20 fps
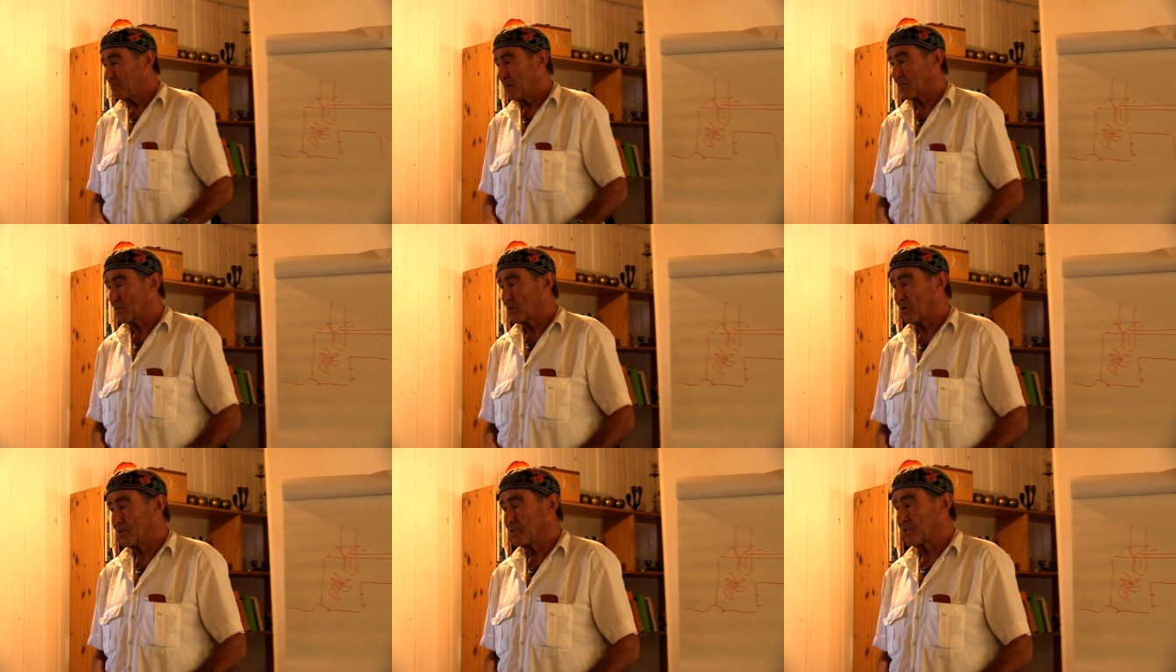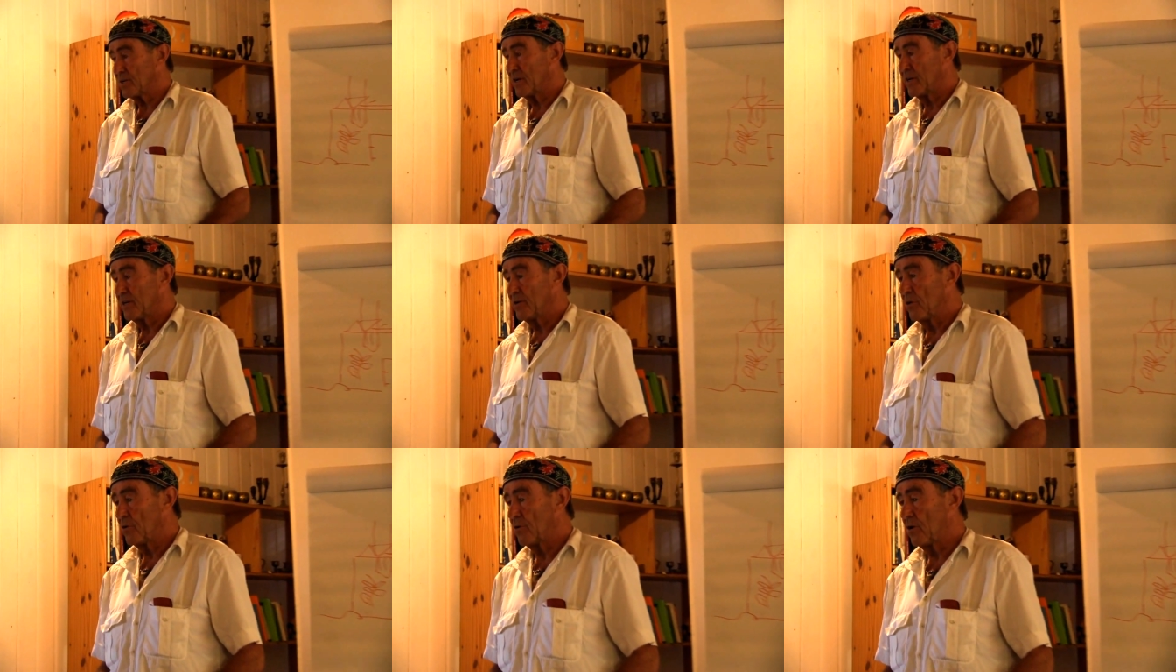but also
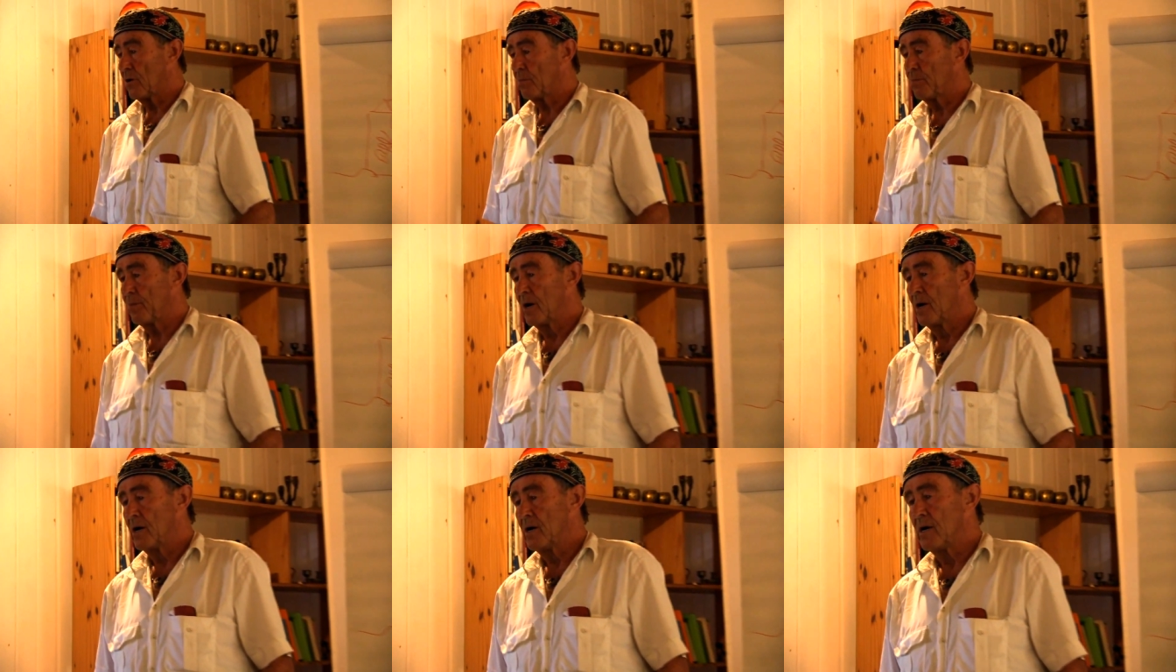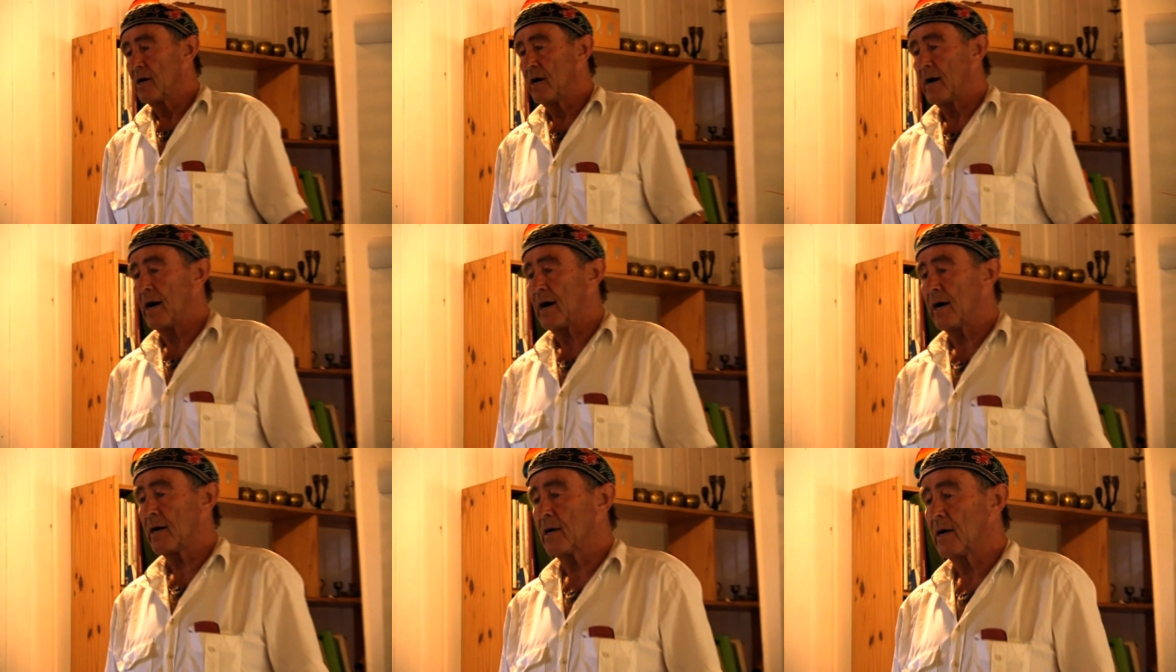in Europe,
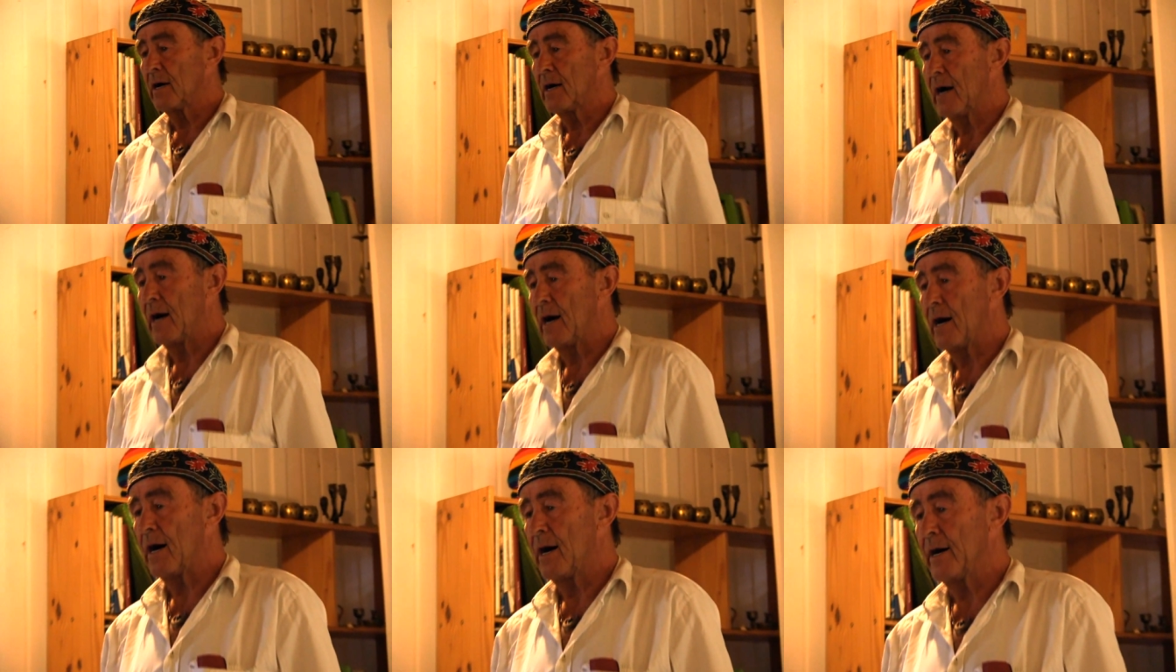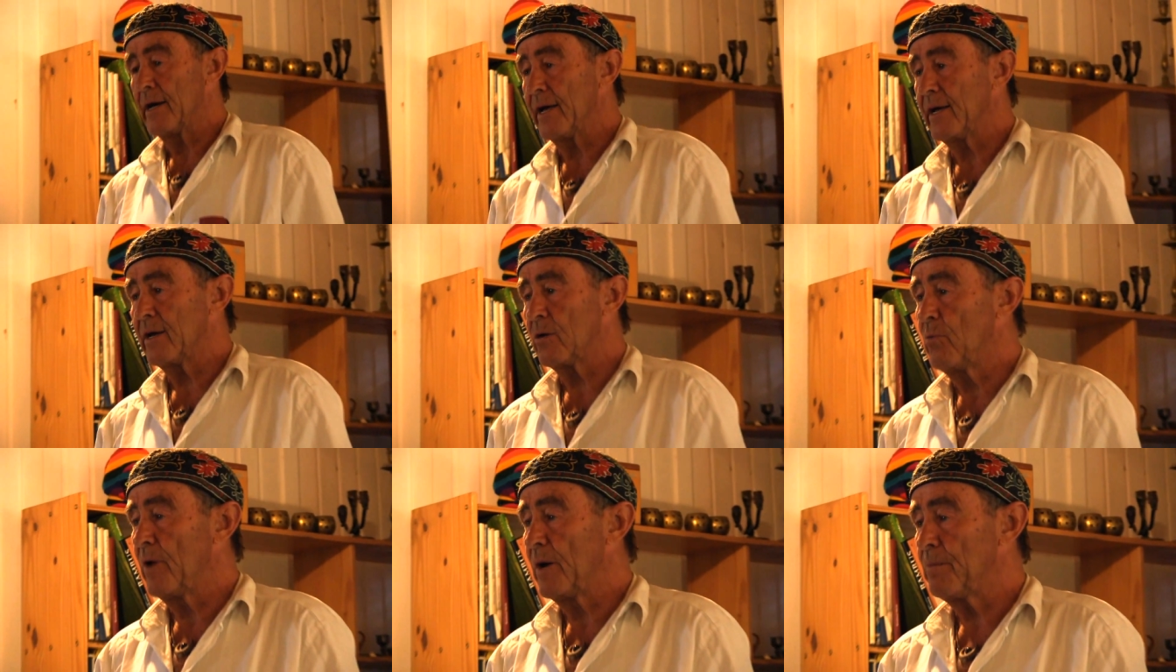are
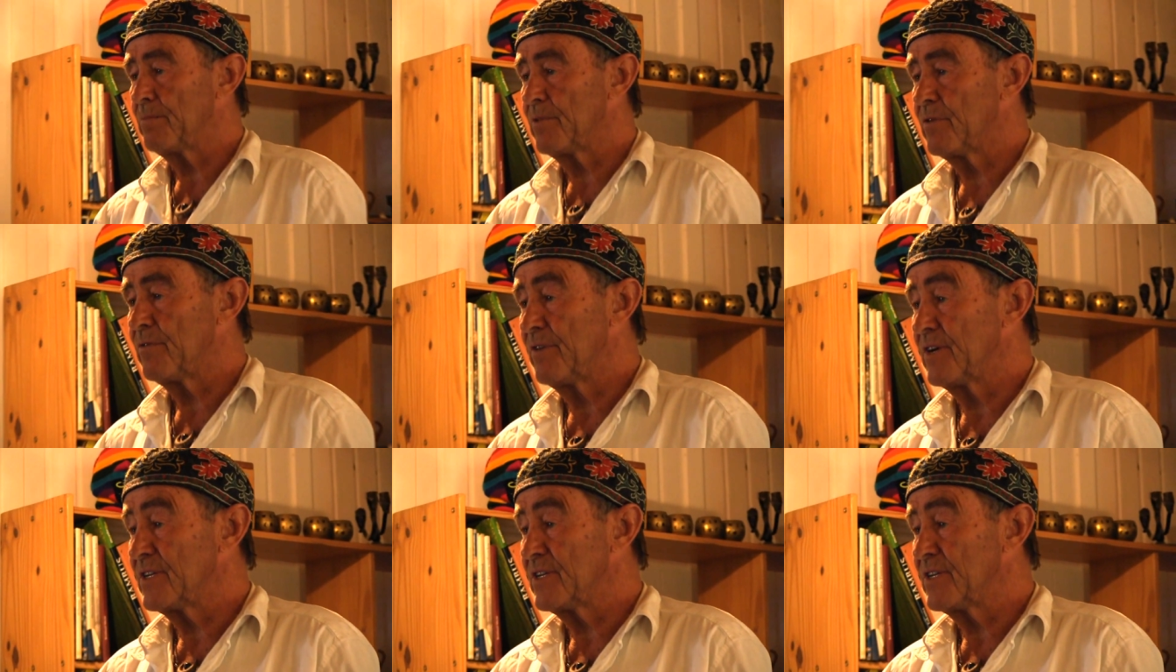equipped